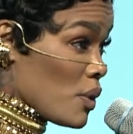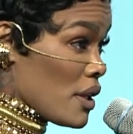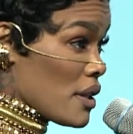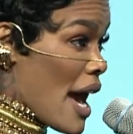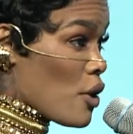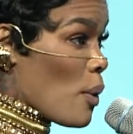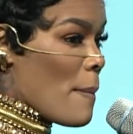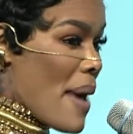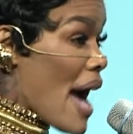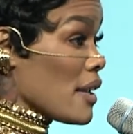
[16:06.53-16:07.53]
with. I
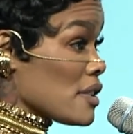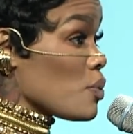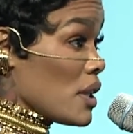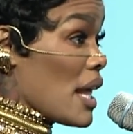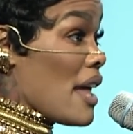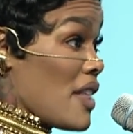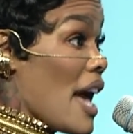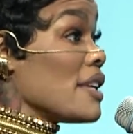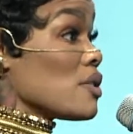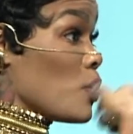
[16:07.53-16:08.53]
don't balance with that.
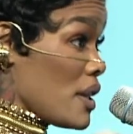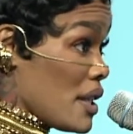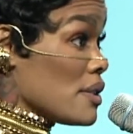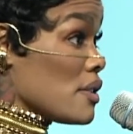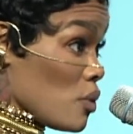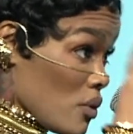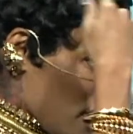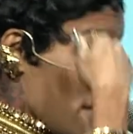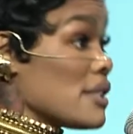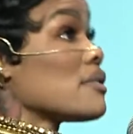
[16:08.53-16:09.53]
That is
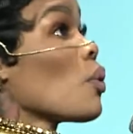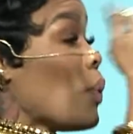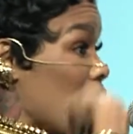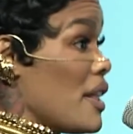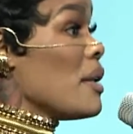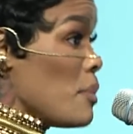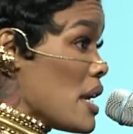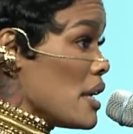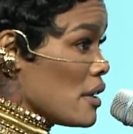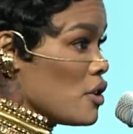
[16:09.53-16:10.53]
within
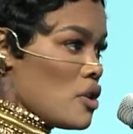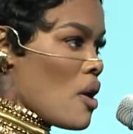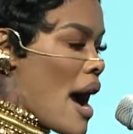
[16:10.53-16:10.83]
me. You know,